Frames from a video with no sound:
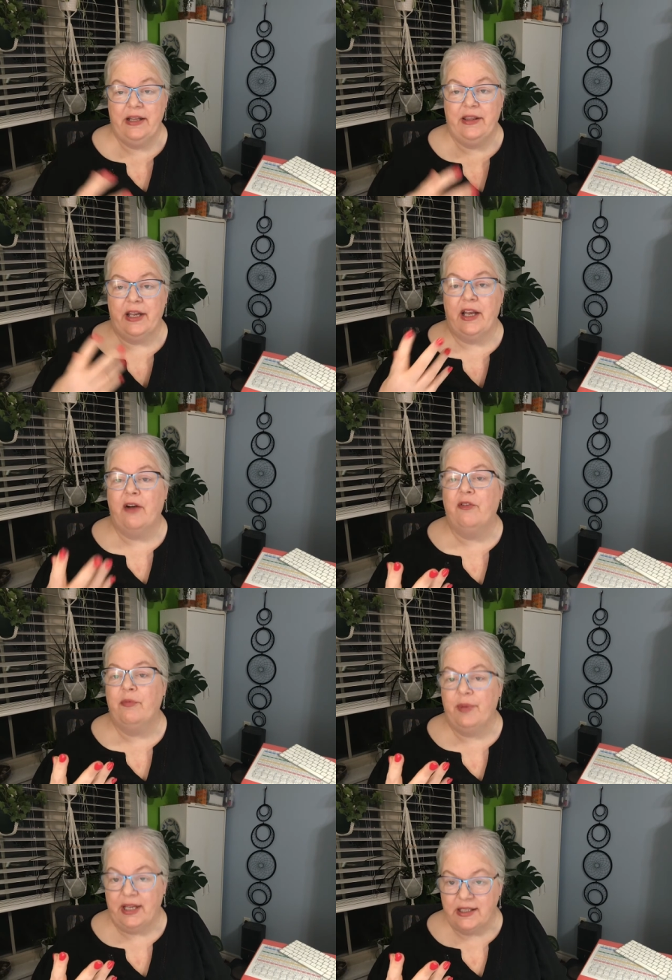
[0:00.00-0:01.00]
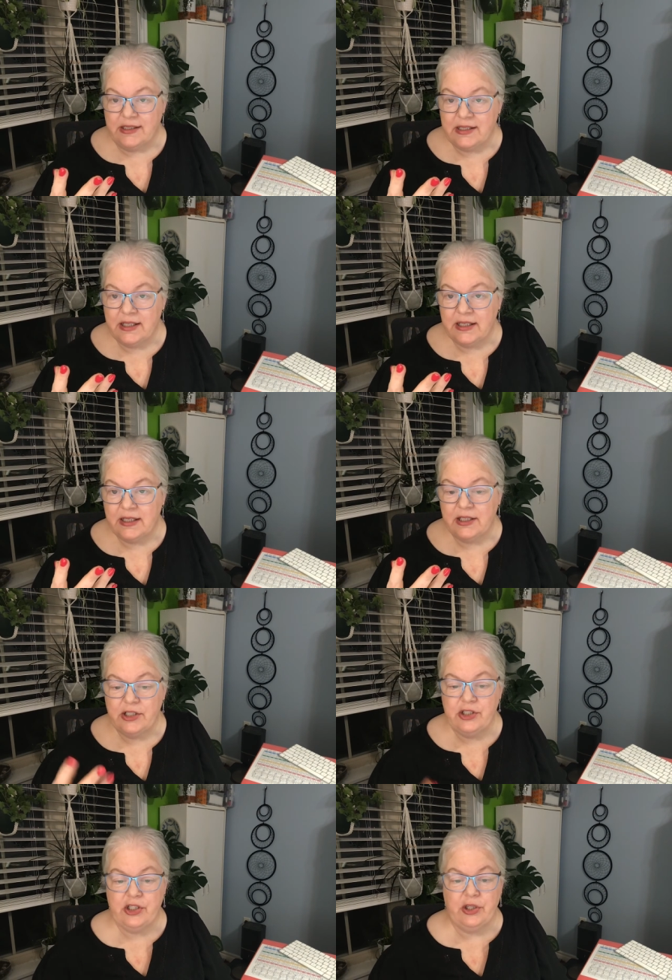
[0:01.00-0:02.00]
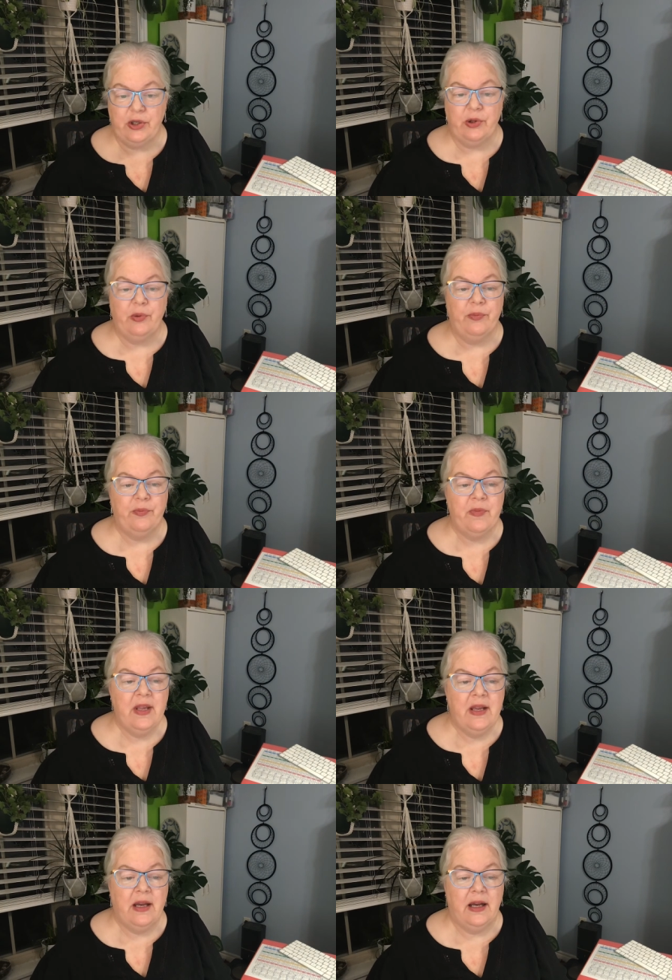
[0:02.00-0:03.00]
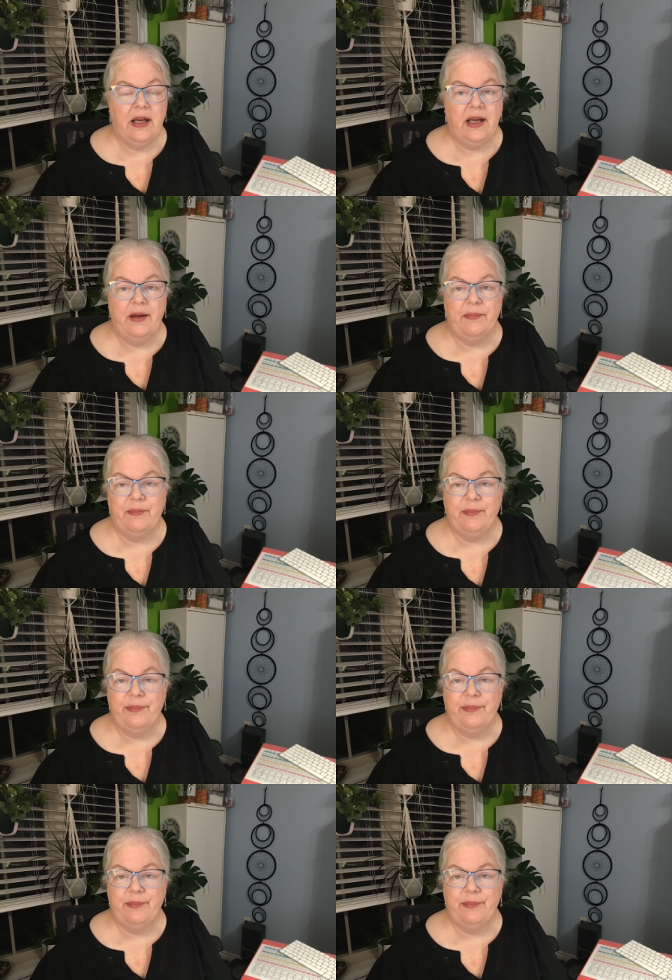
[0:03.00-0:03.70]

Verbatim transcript: the government to um,